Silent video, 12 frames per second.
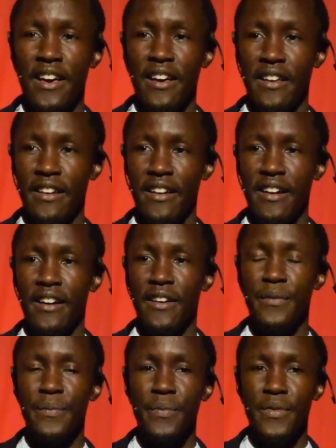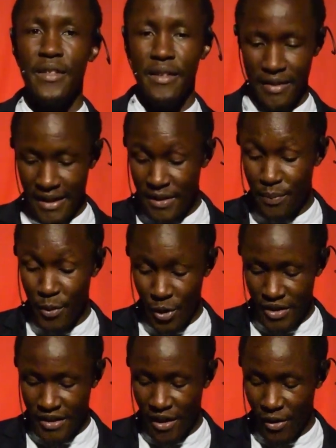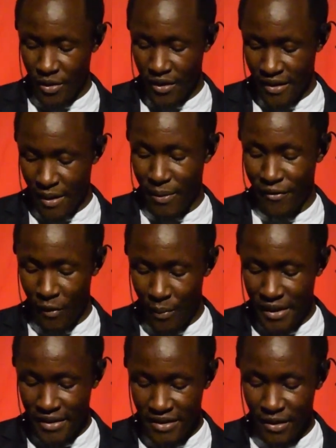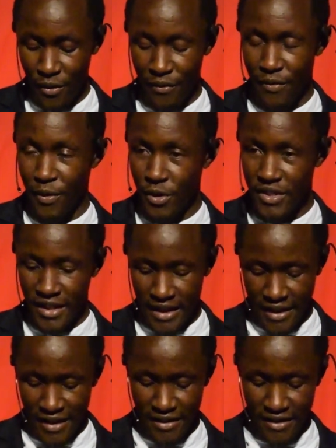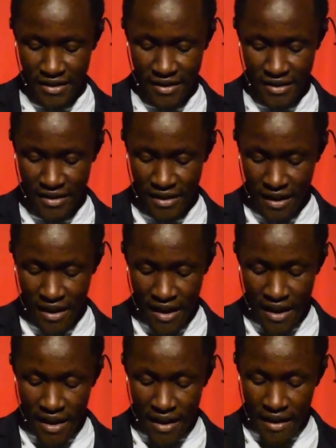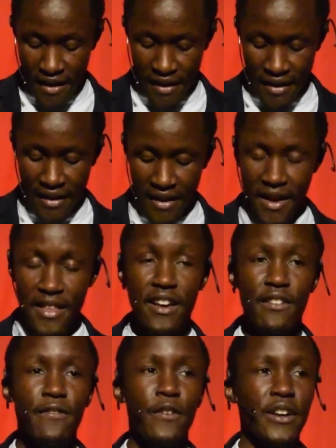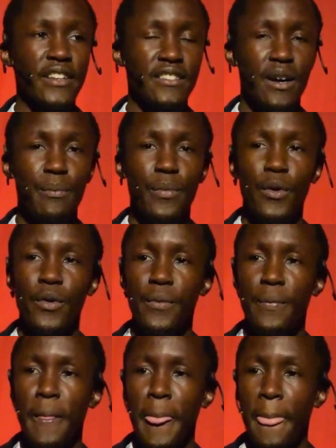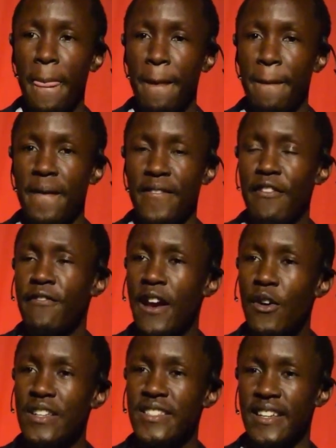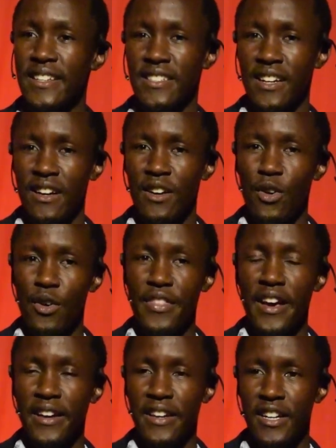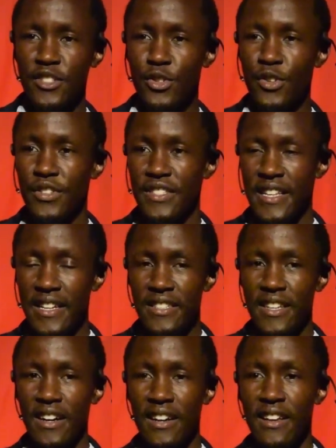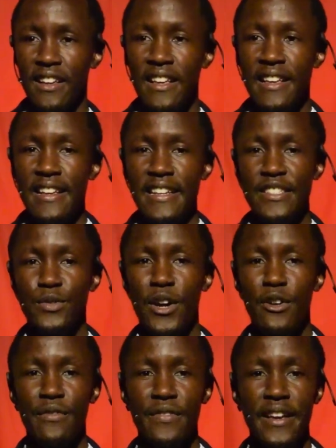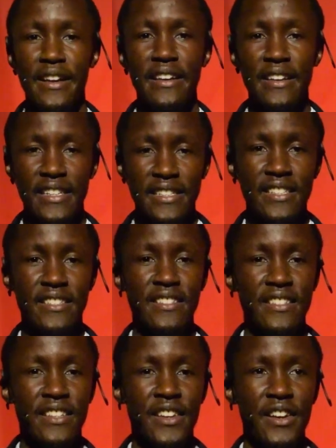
and that brought down the performance of those industries. In Kenya, for example, the flower sector, or the agricultural sector, is one of the greatest